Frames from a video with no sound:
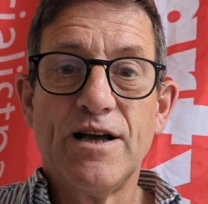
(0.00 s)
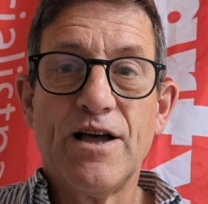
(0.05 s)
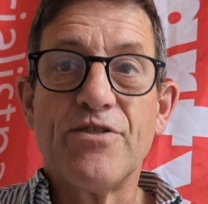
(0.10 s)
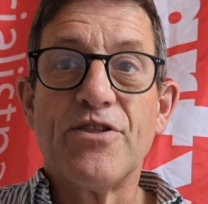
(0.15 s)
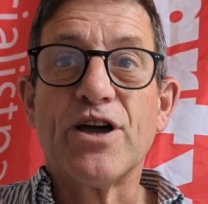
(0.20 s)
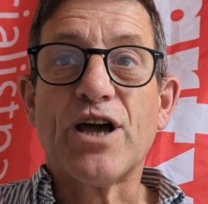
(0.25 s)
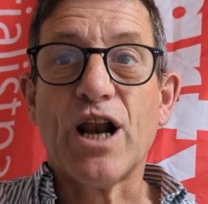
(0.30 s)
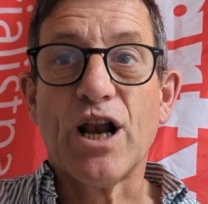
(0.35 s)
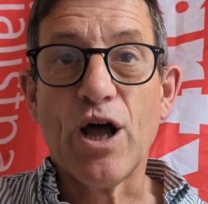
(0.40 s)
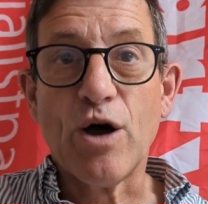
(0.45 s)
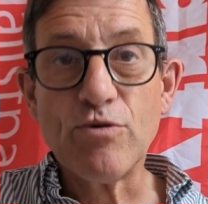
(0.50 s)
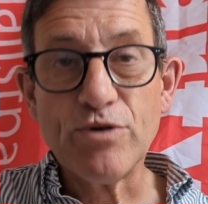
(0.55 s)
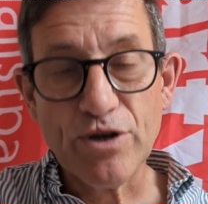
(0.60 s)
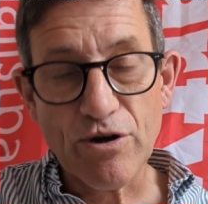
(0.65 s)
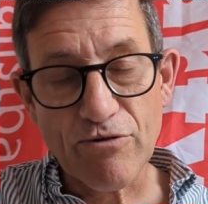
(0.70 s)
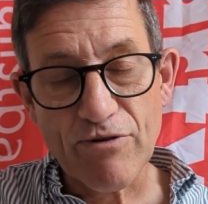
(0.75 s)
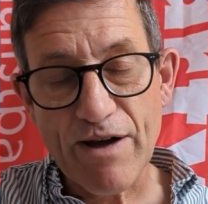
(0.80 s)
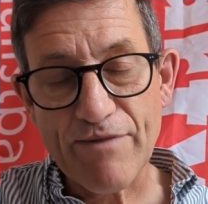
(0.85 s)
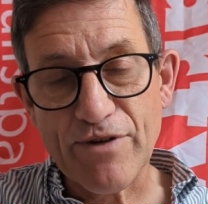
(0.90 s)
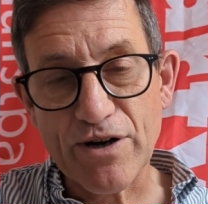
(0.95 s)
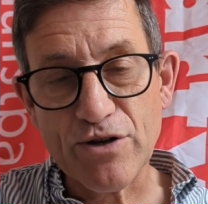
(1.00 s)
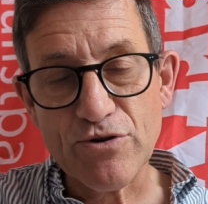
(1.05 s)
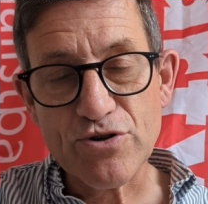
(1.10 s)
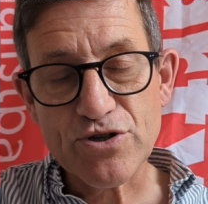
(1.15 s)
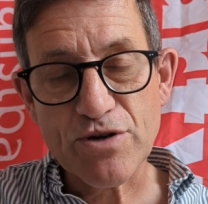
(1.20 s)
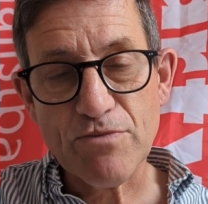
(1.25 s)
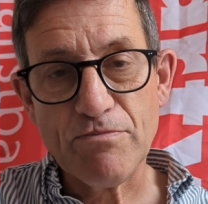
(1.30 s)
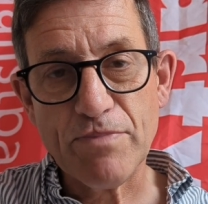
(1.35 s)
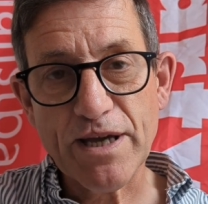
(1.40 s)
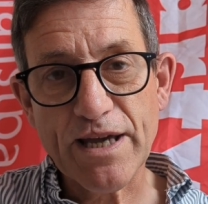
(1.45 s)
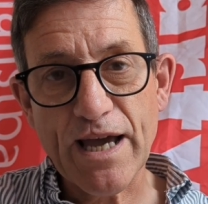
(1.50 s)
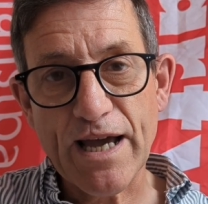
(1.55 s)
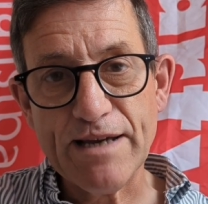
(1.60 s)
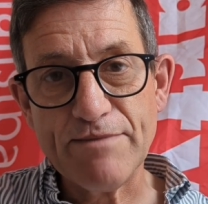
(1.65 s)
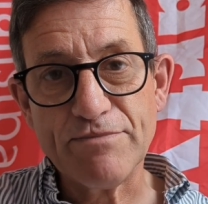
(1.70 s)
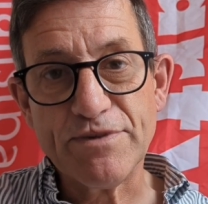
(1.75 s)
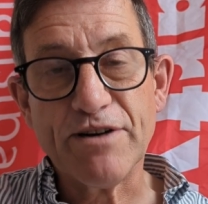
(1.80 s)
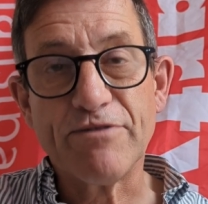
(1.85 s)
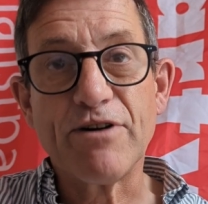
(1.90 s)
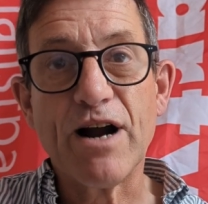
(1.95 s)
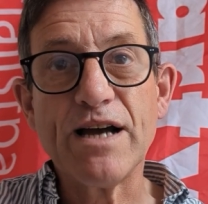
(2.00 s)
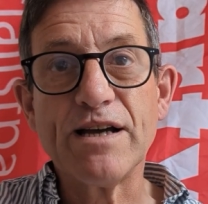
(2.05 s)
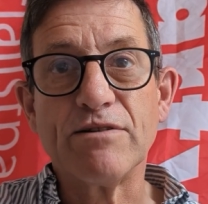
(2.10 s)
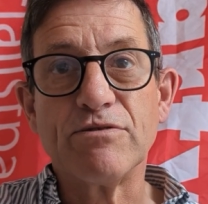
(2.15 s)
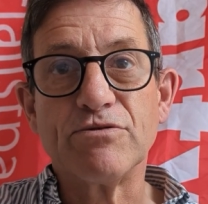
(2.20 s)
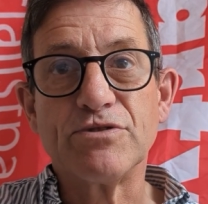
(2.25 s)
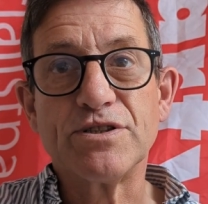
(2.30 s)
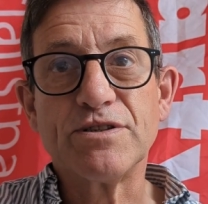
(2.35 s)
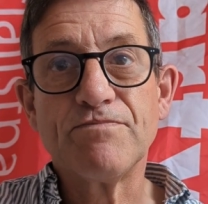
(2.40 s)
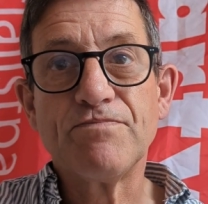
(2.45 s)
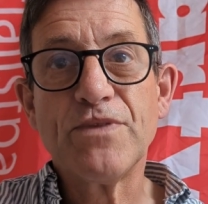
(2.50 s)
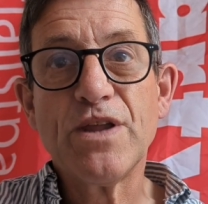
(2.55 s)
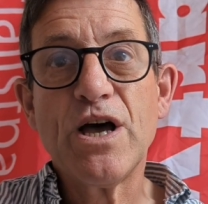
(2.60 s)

the colonial revolution became derailed